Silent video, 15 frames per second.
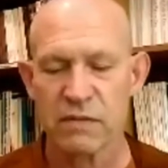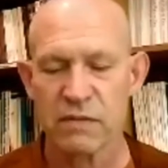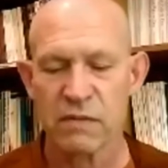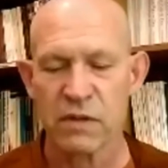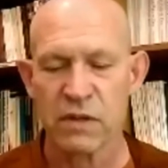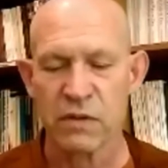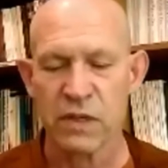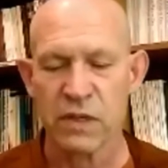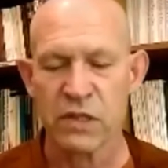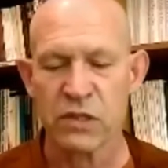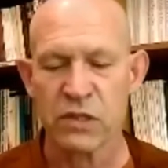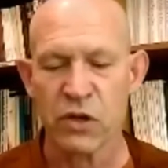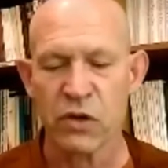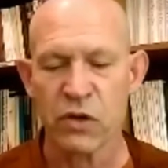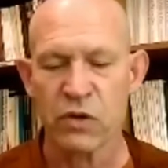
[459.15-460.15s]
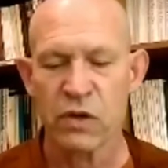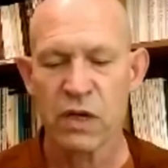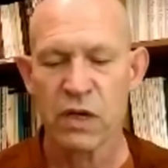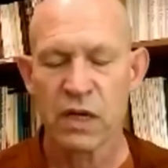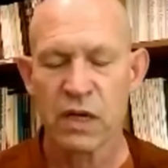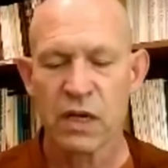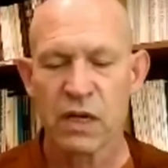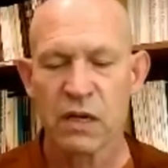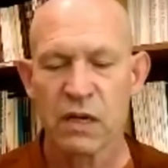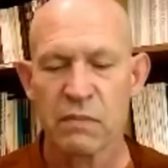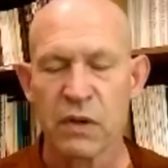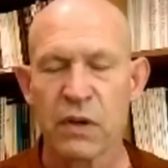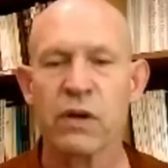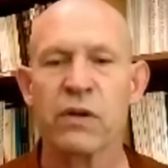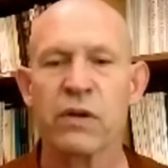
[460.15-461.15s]
where there is no
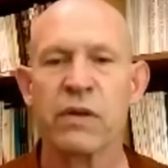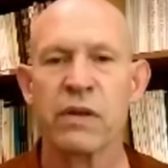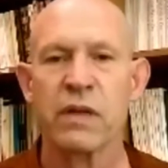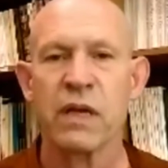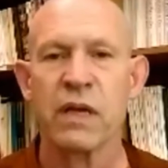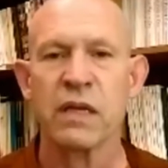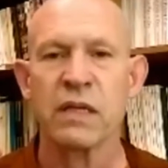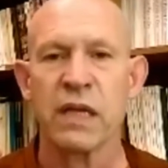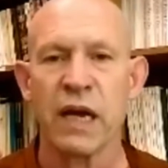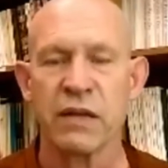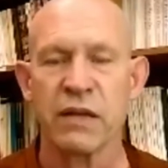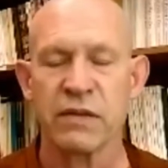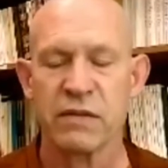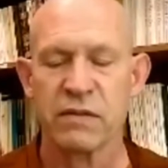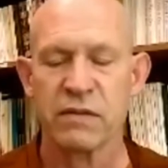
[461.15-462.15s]
birth and death,